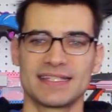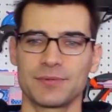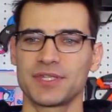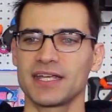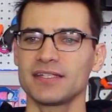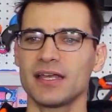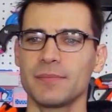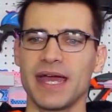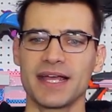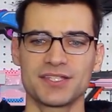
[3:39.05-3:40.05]
is that with the Katana
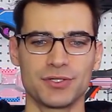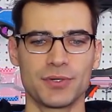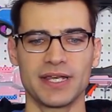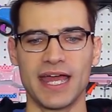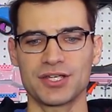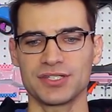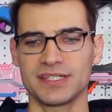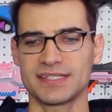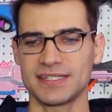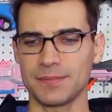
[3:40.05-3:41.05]
mags, you can actually
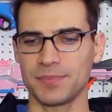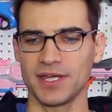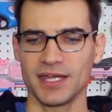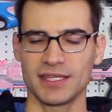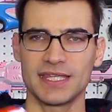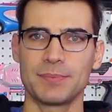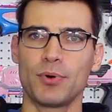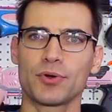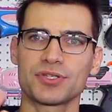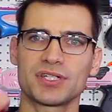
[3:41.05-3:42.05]
snip the
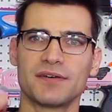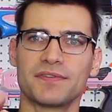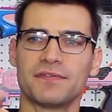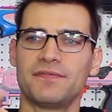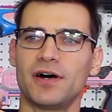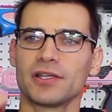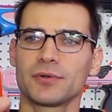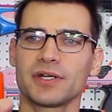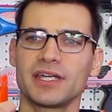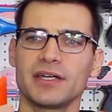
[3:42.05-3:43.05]
portion of the
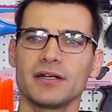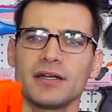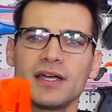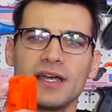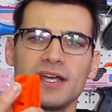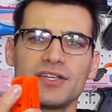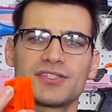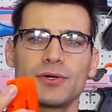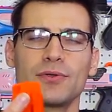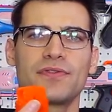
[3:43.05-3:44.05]
follower here
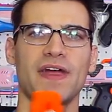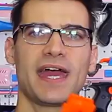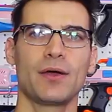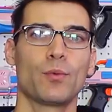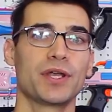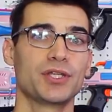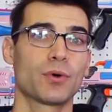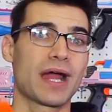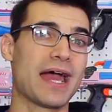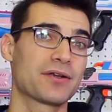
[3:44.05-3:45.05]
so that when you
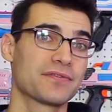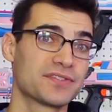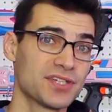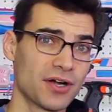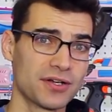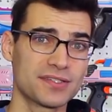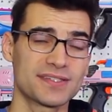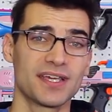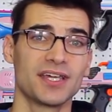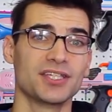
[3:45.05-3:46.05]
are out of
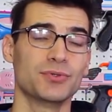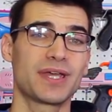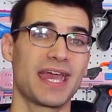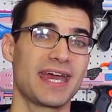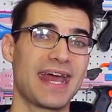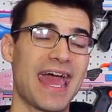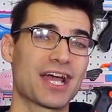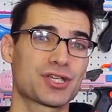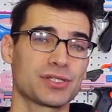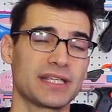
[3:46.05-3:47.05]
darts, you can't
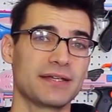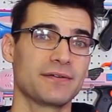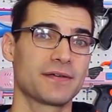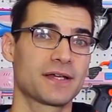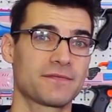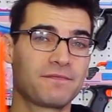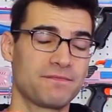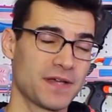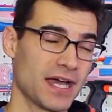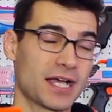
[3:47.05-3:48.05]
actually
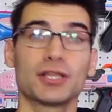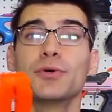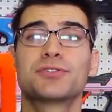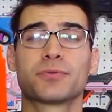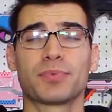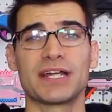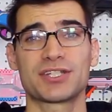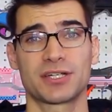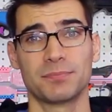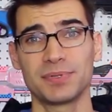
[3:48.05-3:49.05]
close your
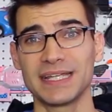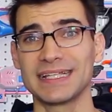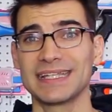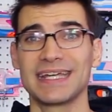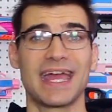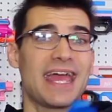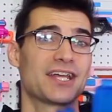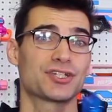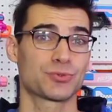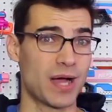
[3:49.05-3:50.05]
breech completely
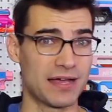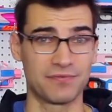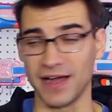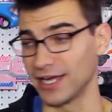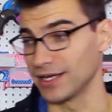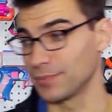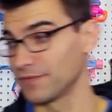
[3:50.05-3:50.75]
and dry fire. It